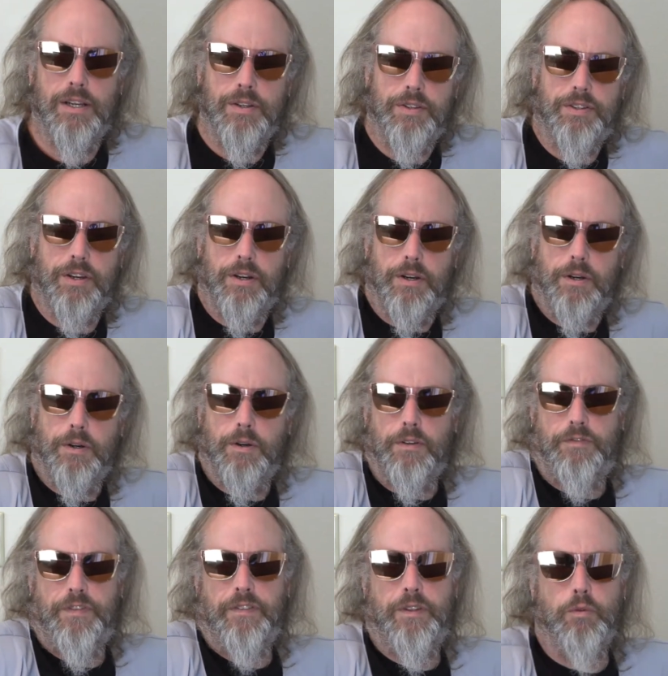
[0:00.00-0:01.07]

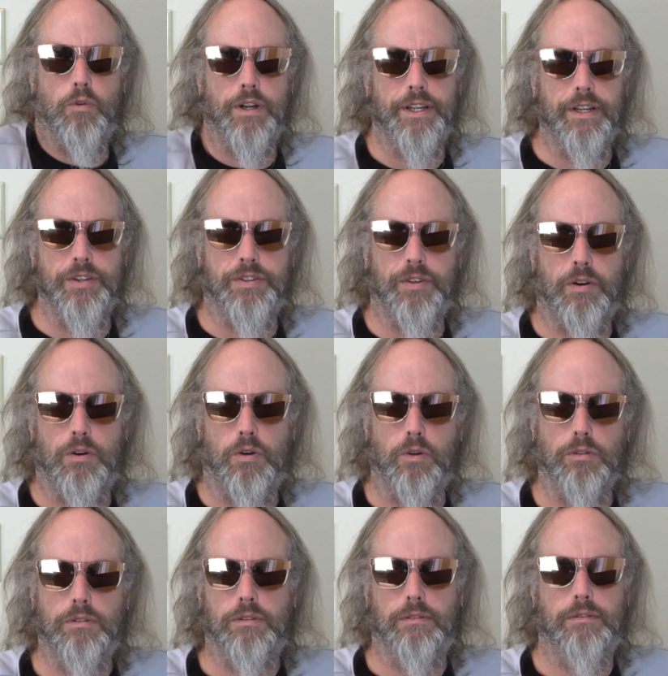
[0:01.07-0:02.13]
So 51 years old.